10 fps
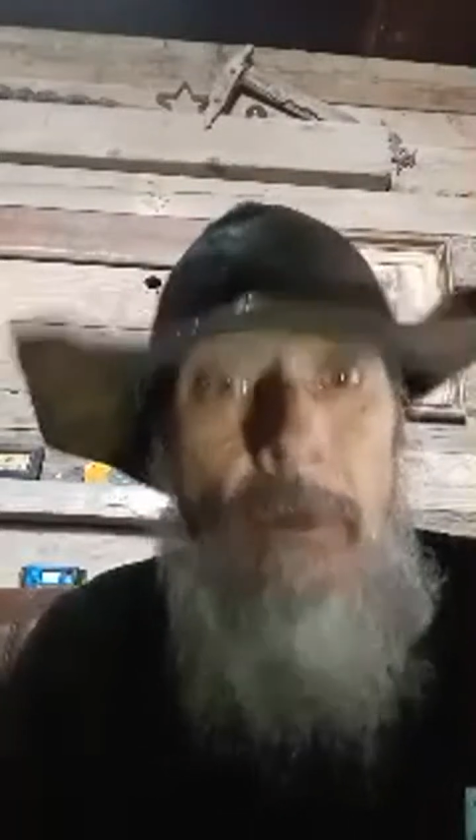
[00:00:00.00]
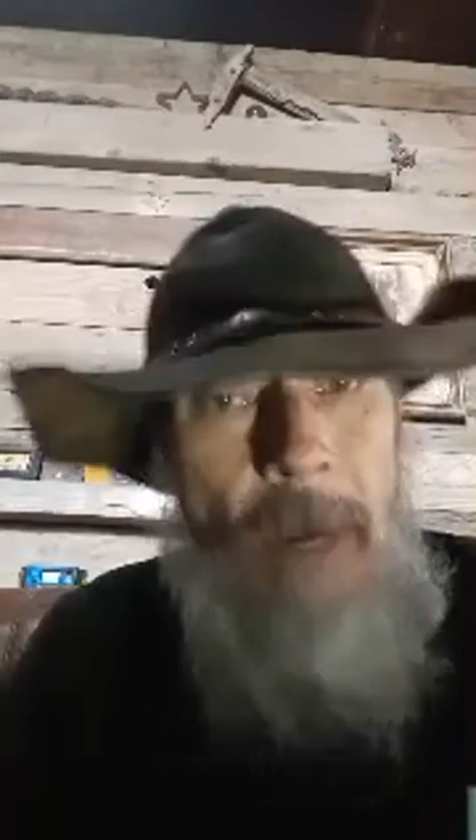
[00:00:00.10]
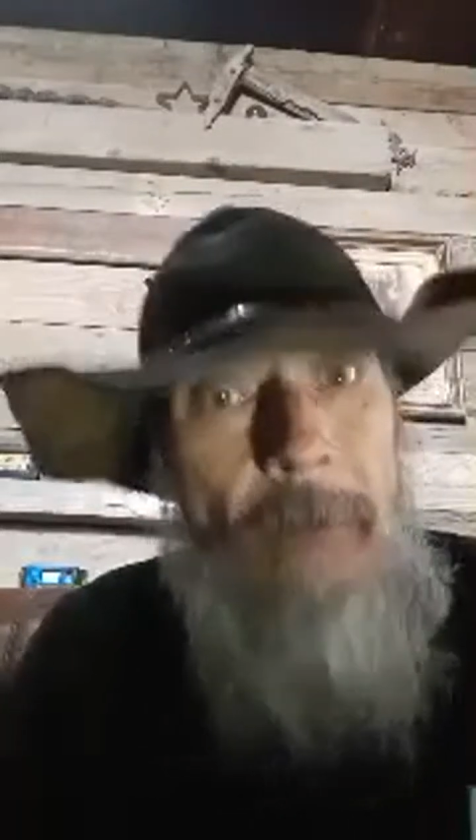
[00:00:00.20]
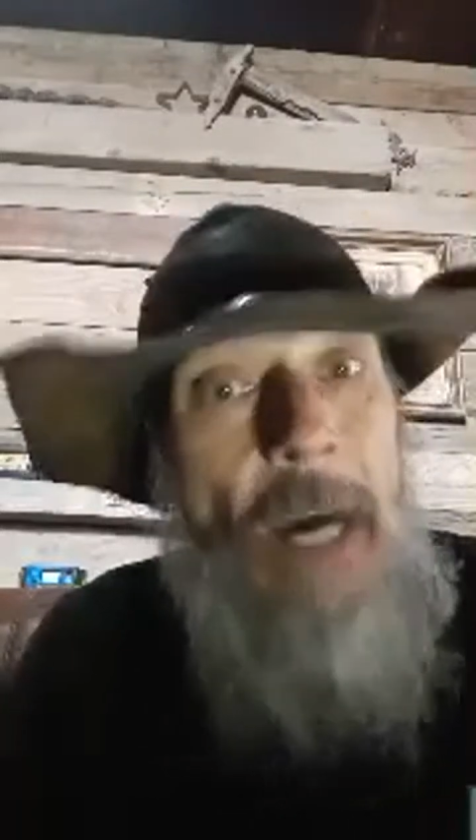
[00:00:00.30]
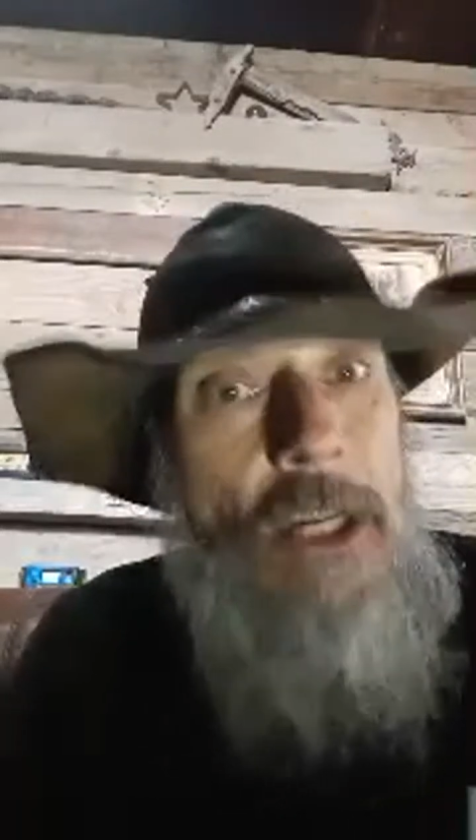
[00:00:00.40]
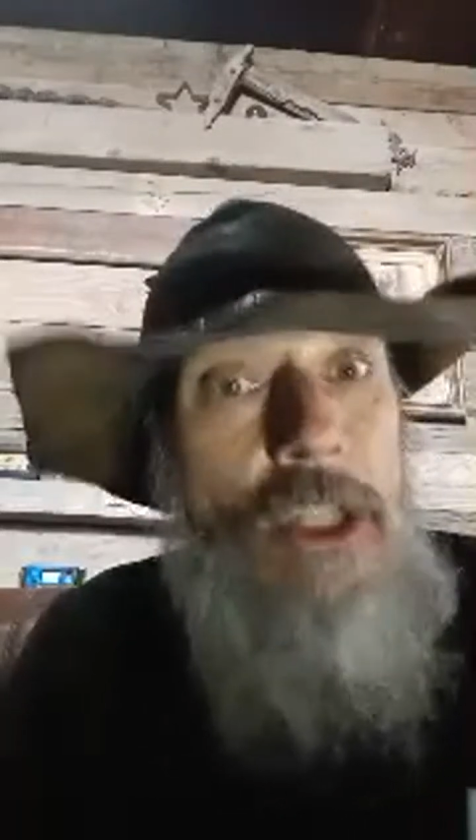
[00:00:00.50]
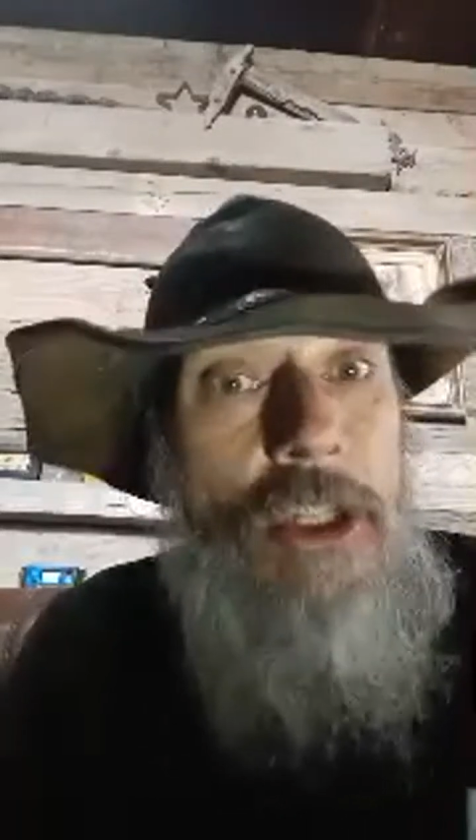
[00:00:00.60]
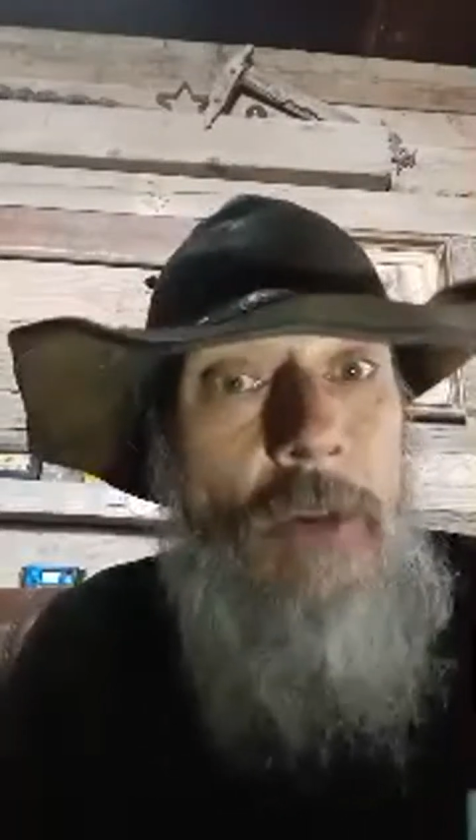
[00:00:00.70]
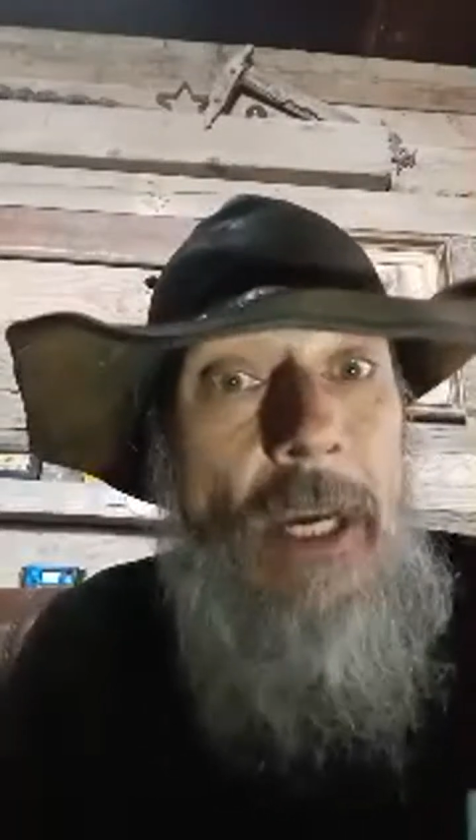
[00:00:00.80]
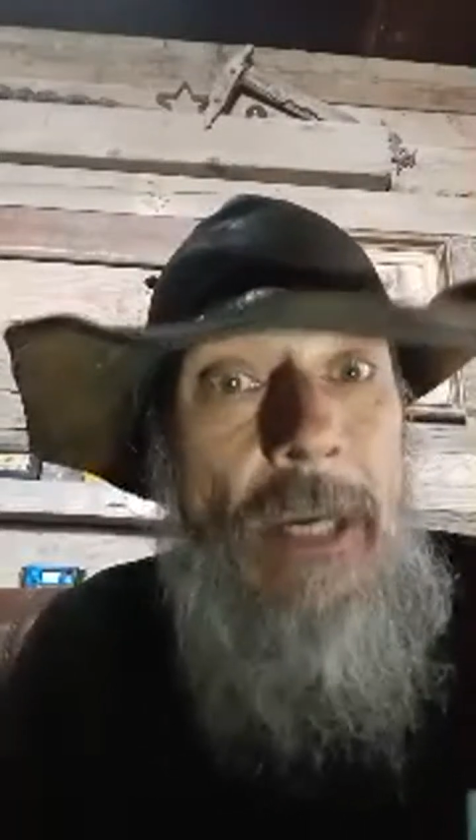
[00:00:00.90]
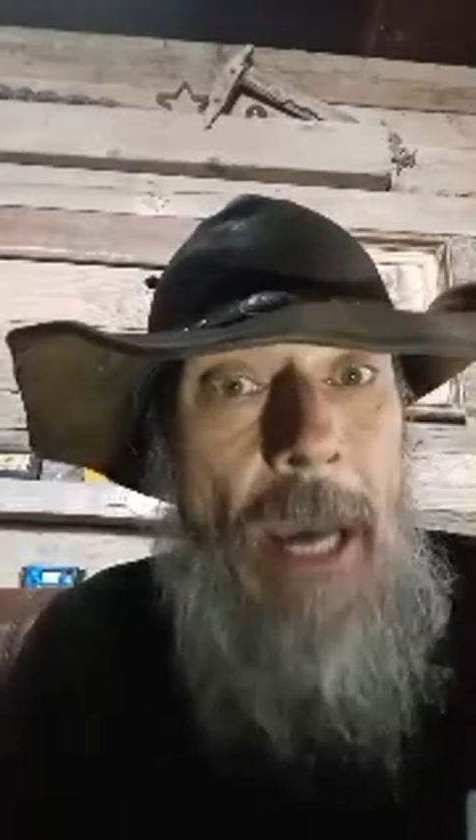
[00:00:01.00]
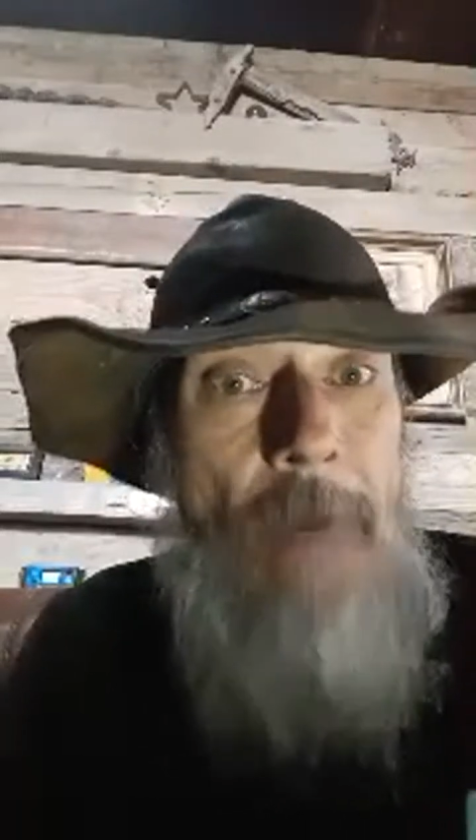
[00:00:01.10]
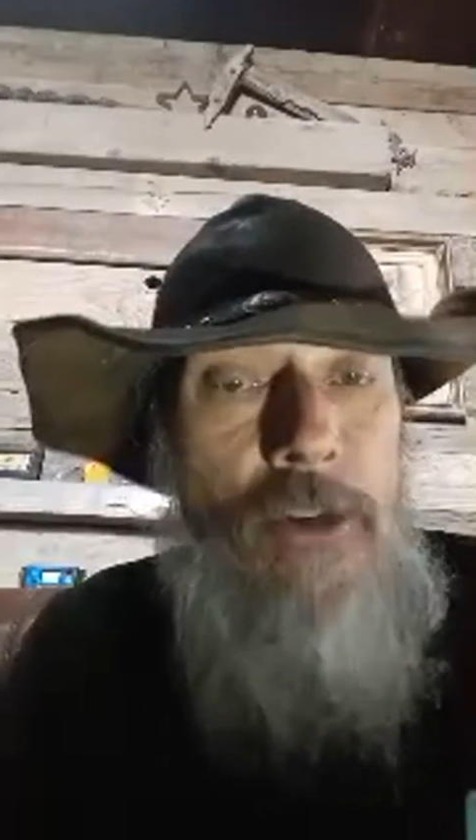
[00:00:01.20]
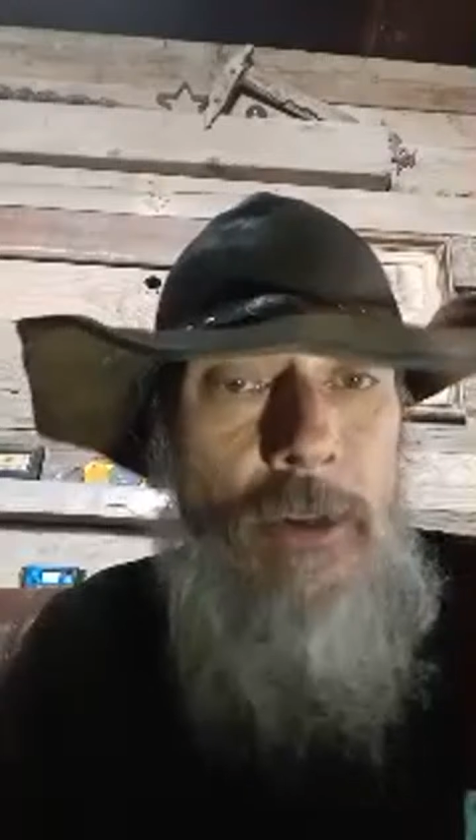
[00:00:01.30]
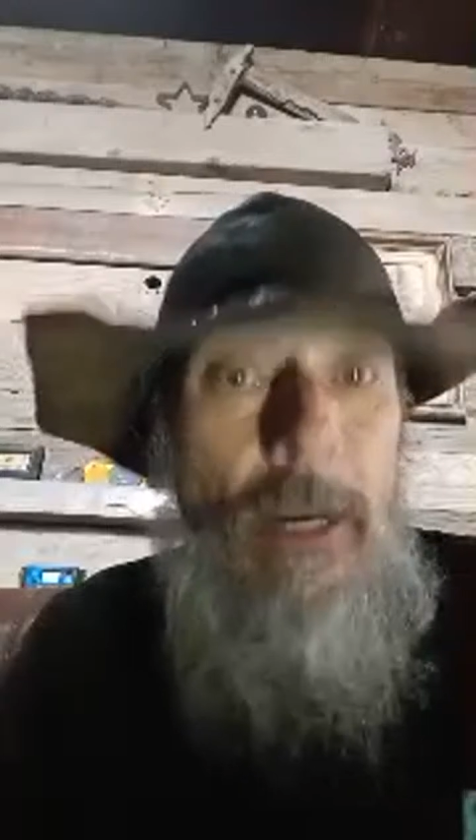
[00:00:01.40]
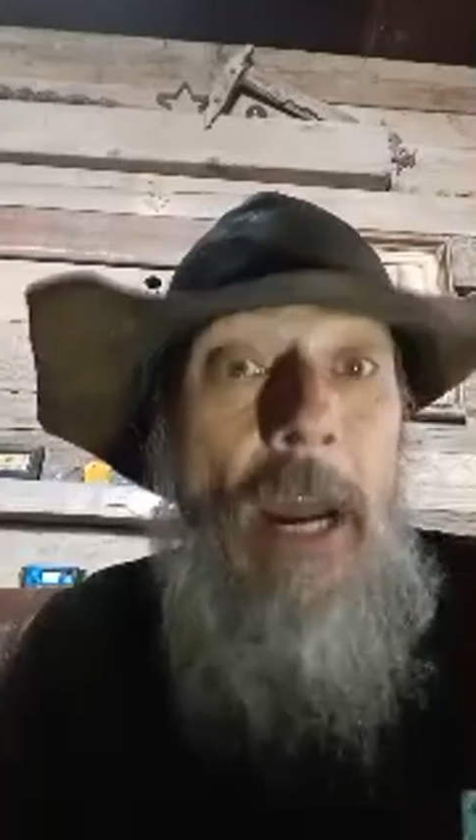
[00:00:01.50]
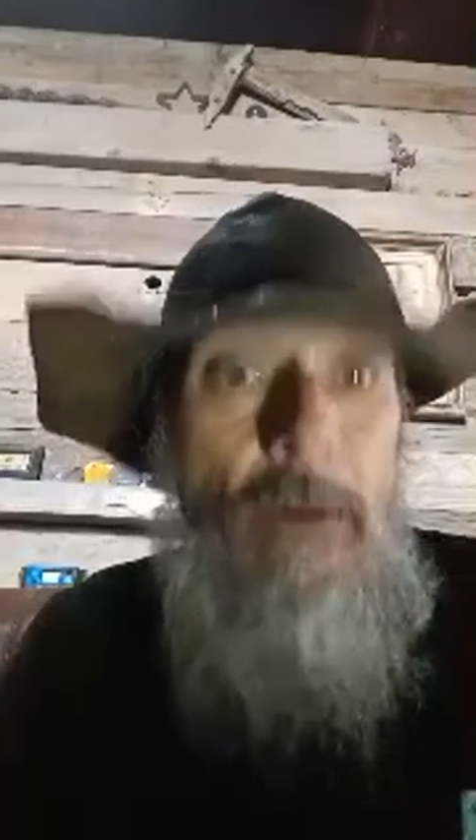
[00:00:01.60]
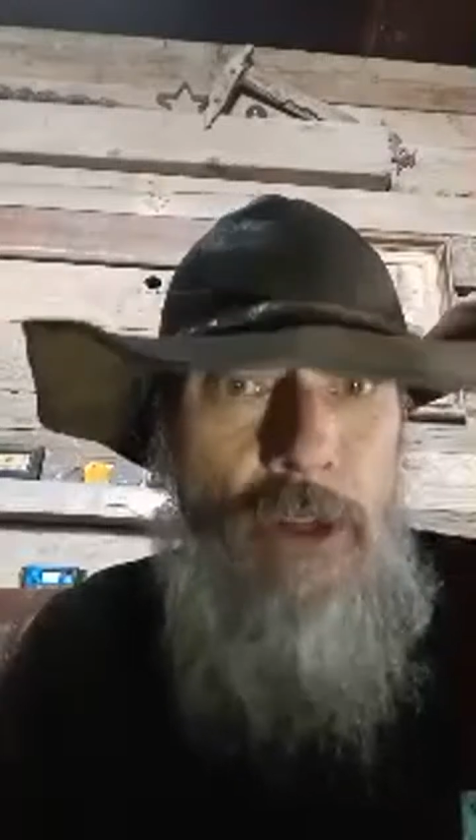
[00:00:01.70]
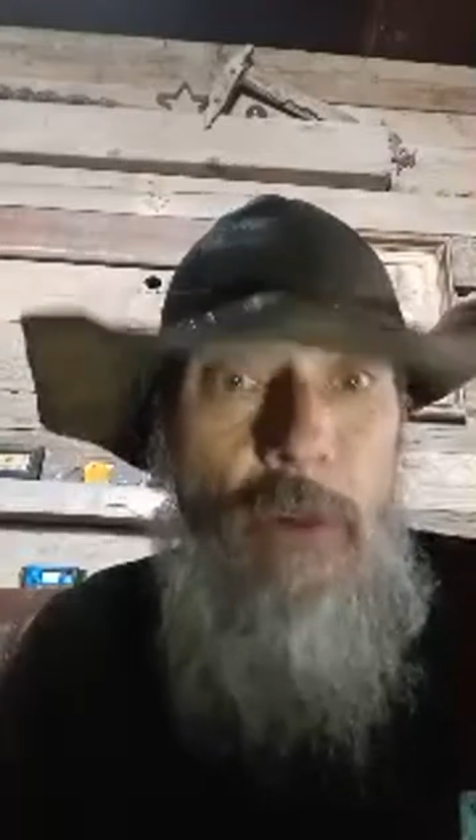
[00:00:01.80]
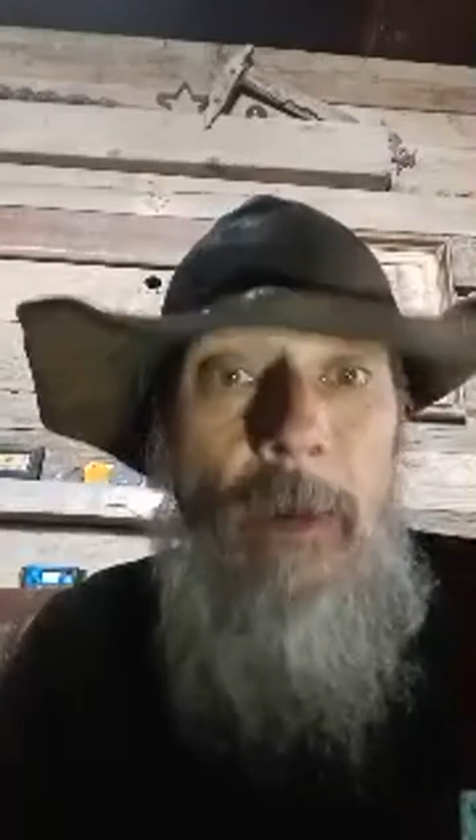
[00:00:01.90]
and I've got you screen captured now
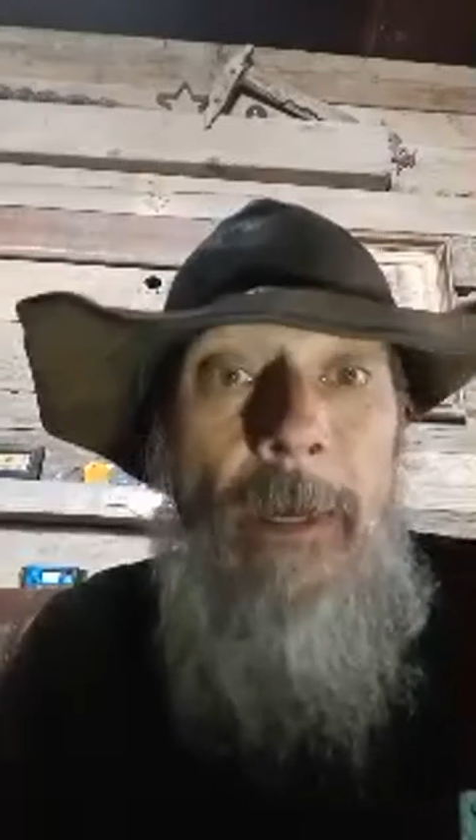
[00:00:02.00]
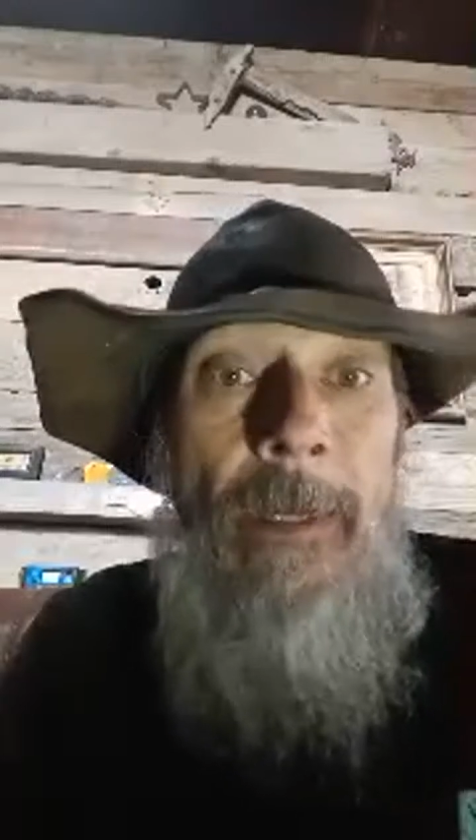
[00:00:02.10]
too.